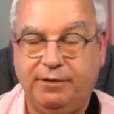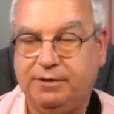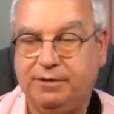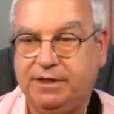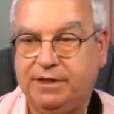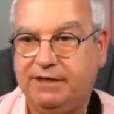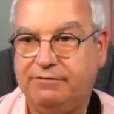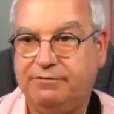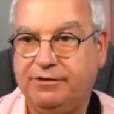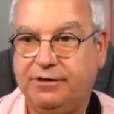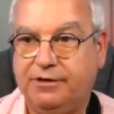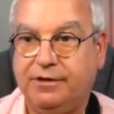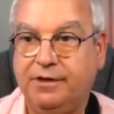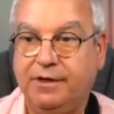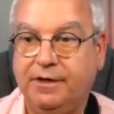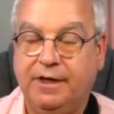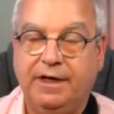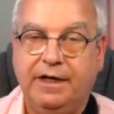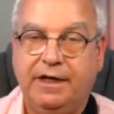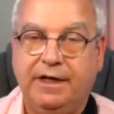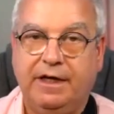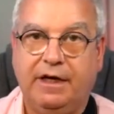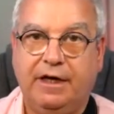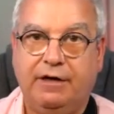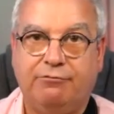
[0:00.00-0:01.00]
Whenever
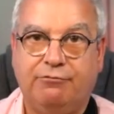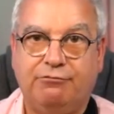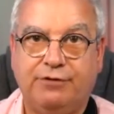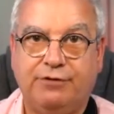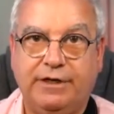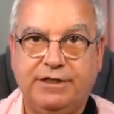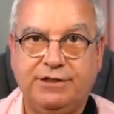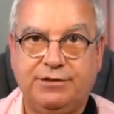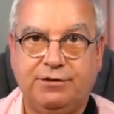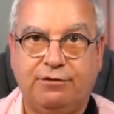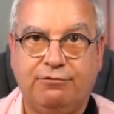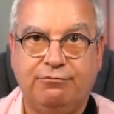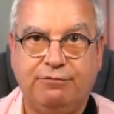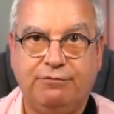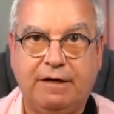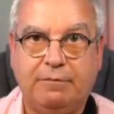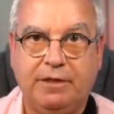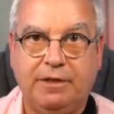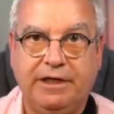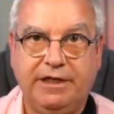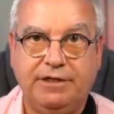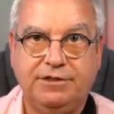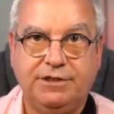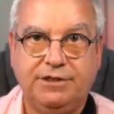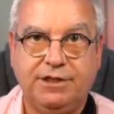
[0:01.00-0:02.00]
uh, friends or
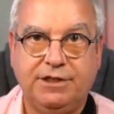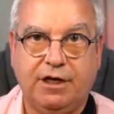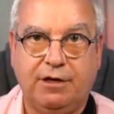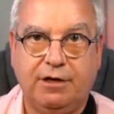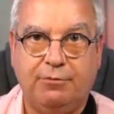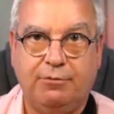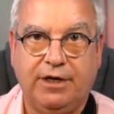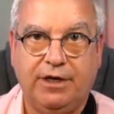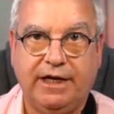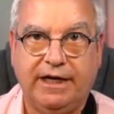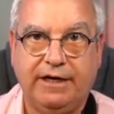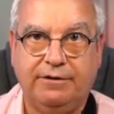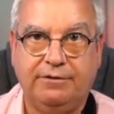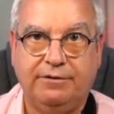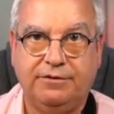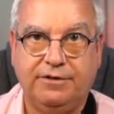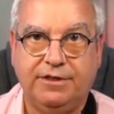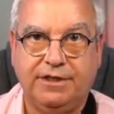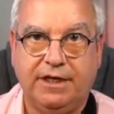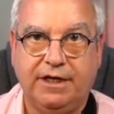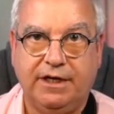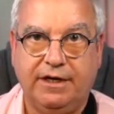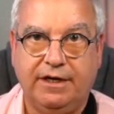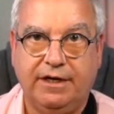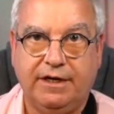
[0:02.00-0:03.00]
family used to come
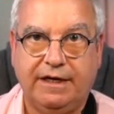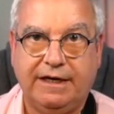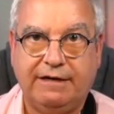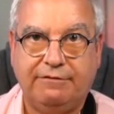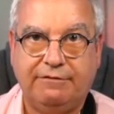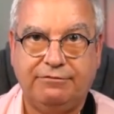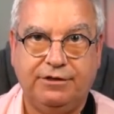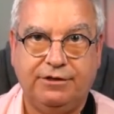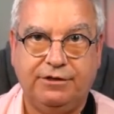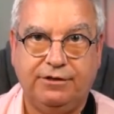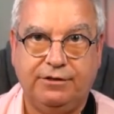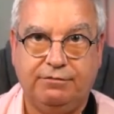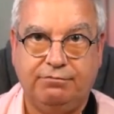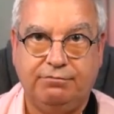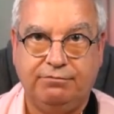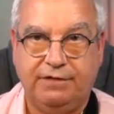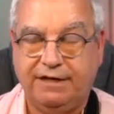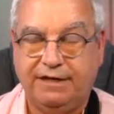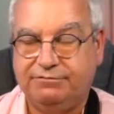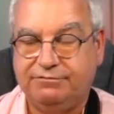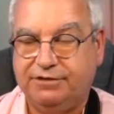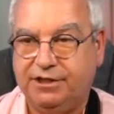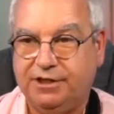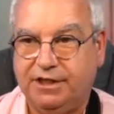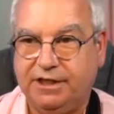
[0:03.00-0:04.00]
round uh, after
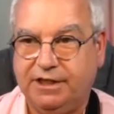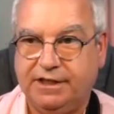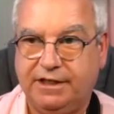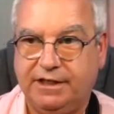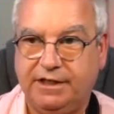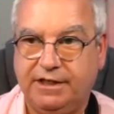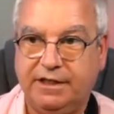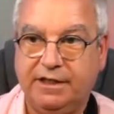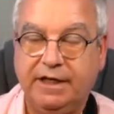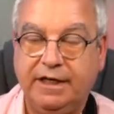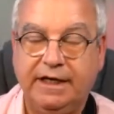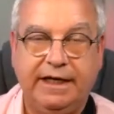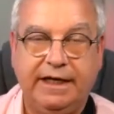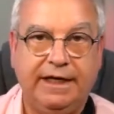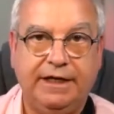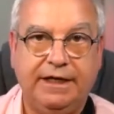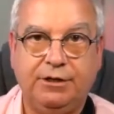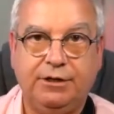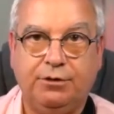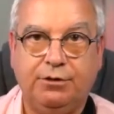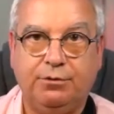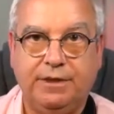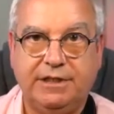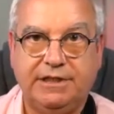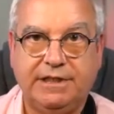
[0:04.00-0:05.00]
after dinner, he'd
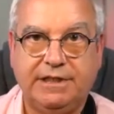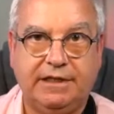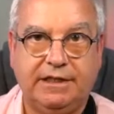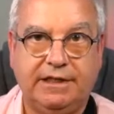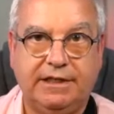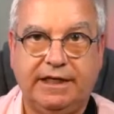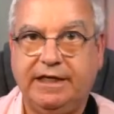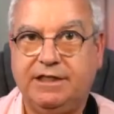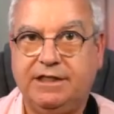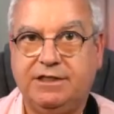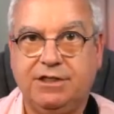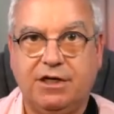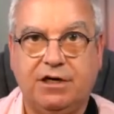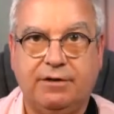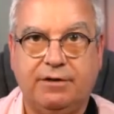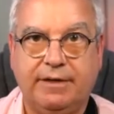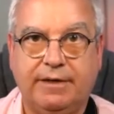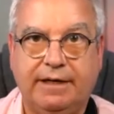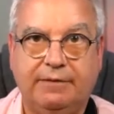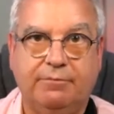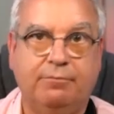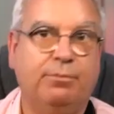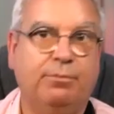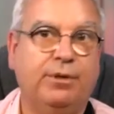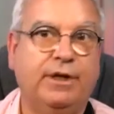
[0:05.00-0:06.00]
always get the guitar
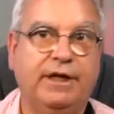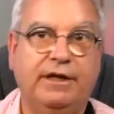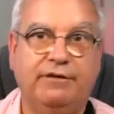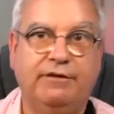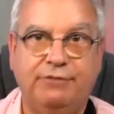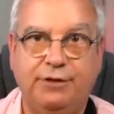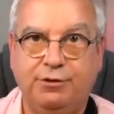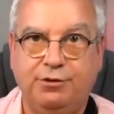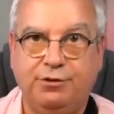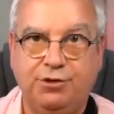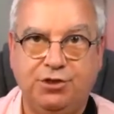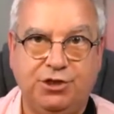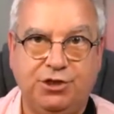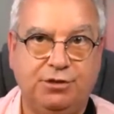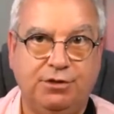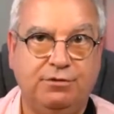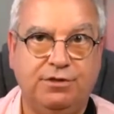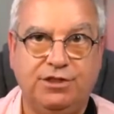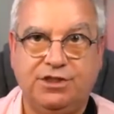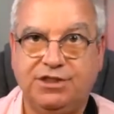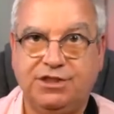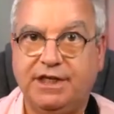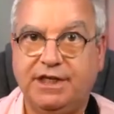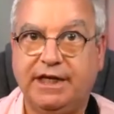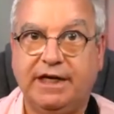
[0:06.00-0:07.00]
out and play a few
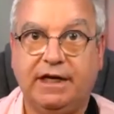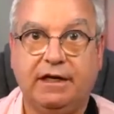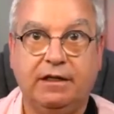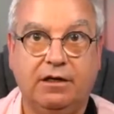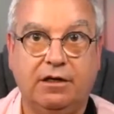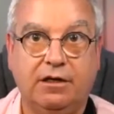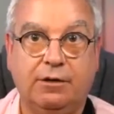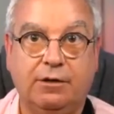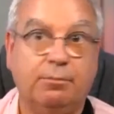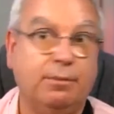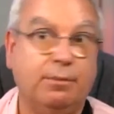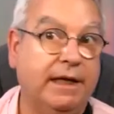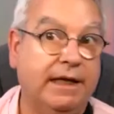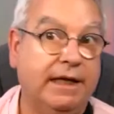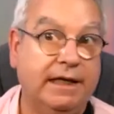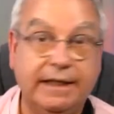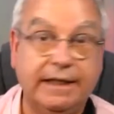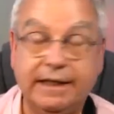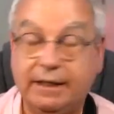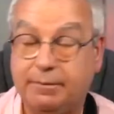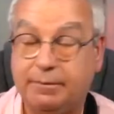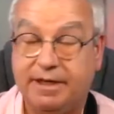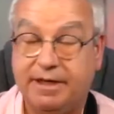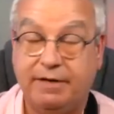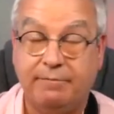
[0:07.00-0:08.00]
tunes, sing along, play a
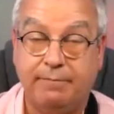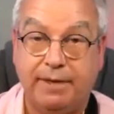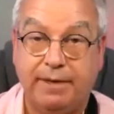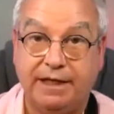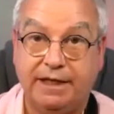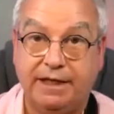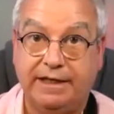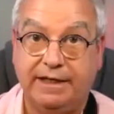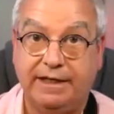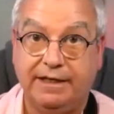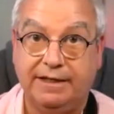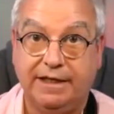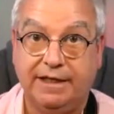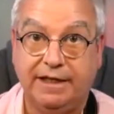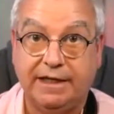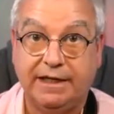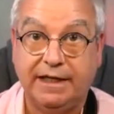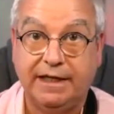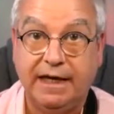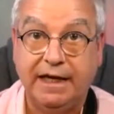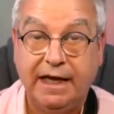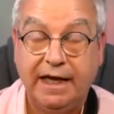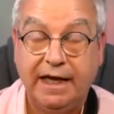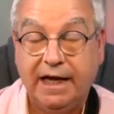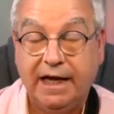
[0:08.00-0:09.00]
little bit of melody and that.
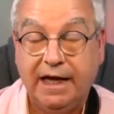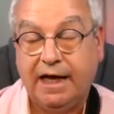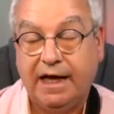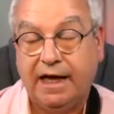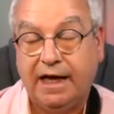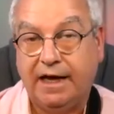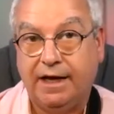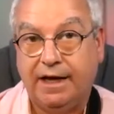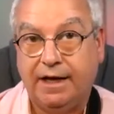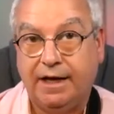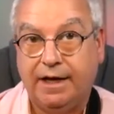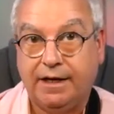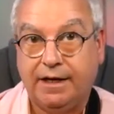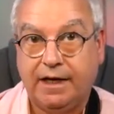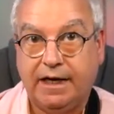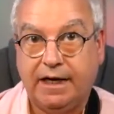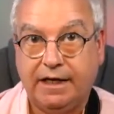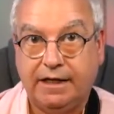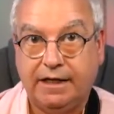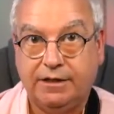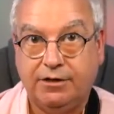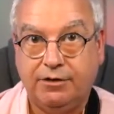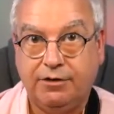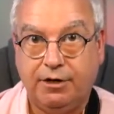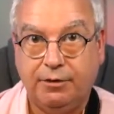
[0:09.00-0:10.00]
Uh,
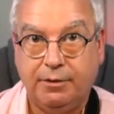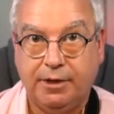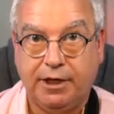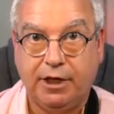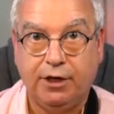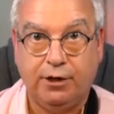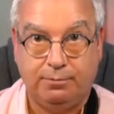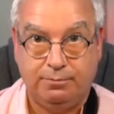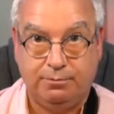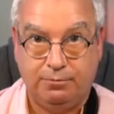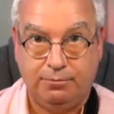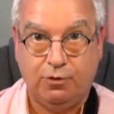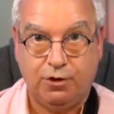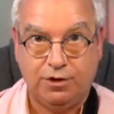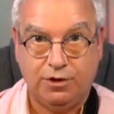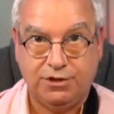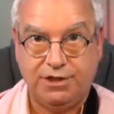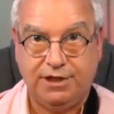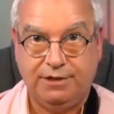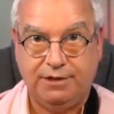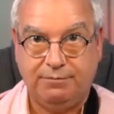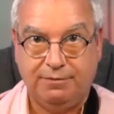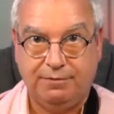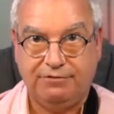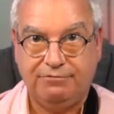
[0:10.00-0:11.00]
and growing up,
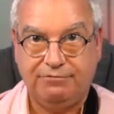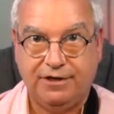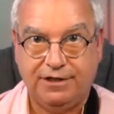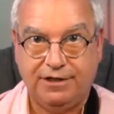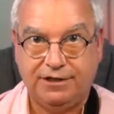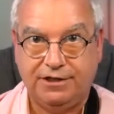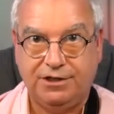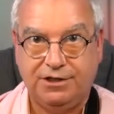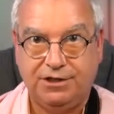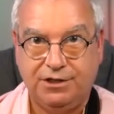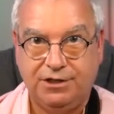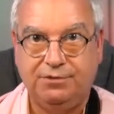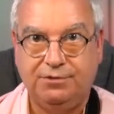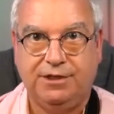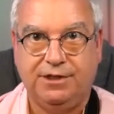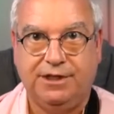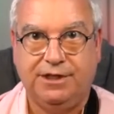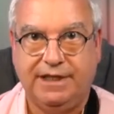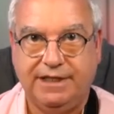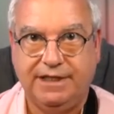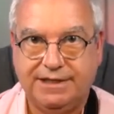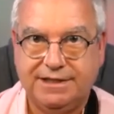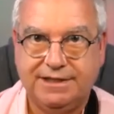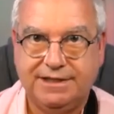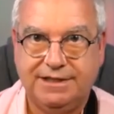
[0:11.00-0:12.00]
watching my father do
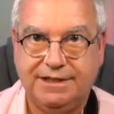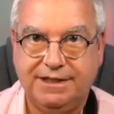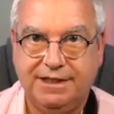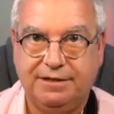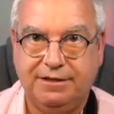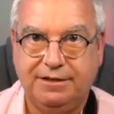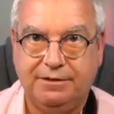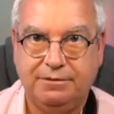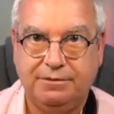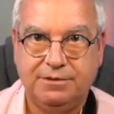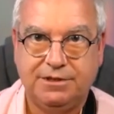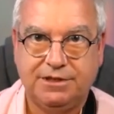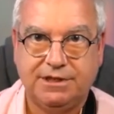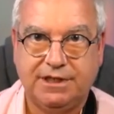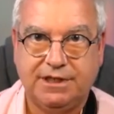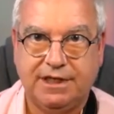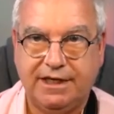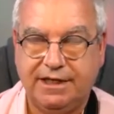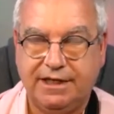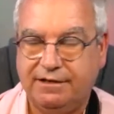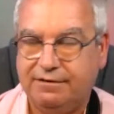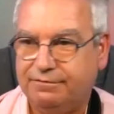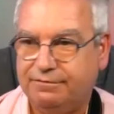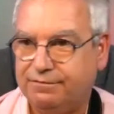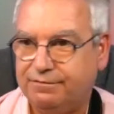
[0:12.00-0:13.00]
this, you know, it was
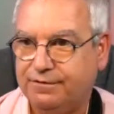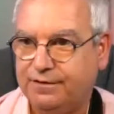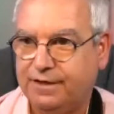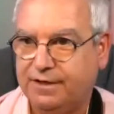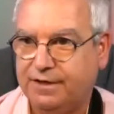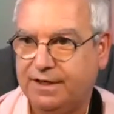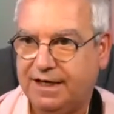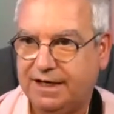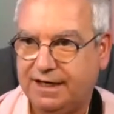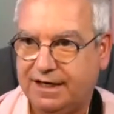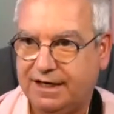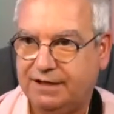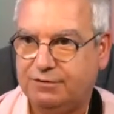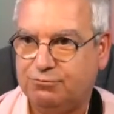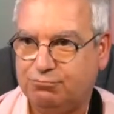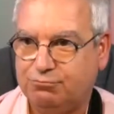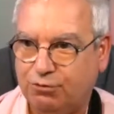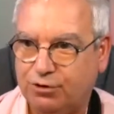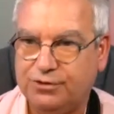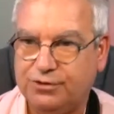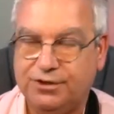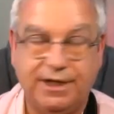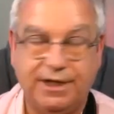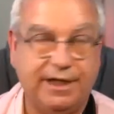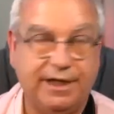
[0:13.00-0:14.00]
kind of uh,
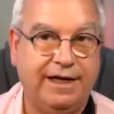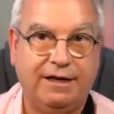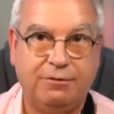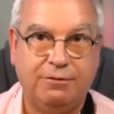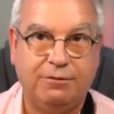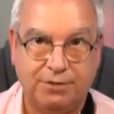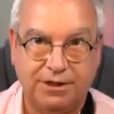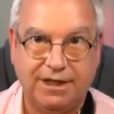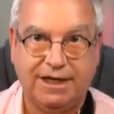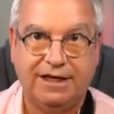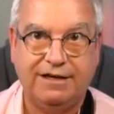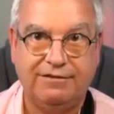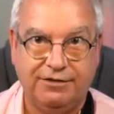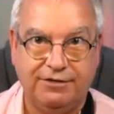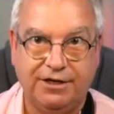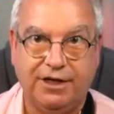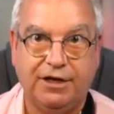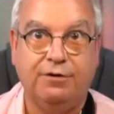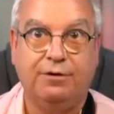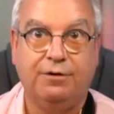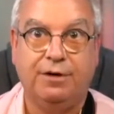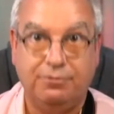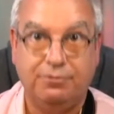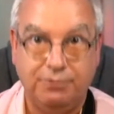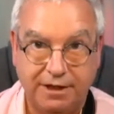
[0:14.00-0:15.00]
one day I want to have a
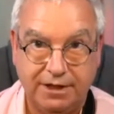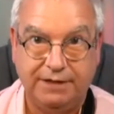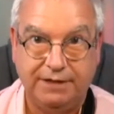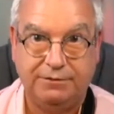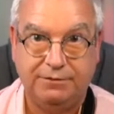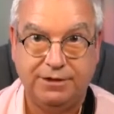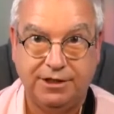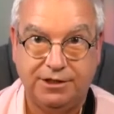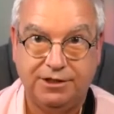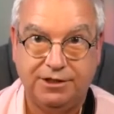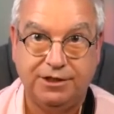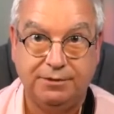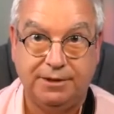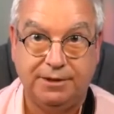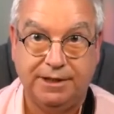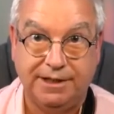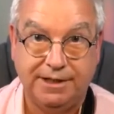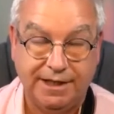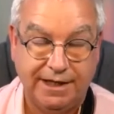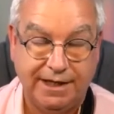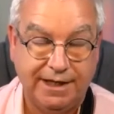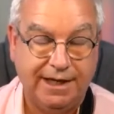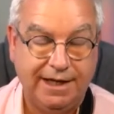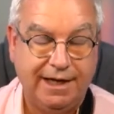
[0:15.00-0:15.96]
go. I really want to do it.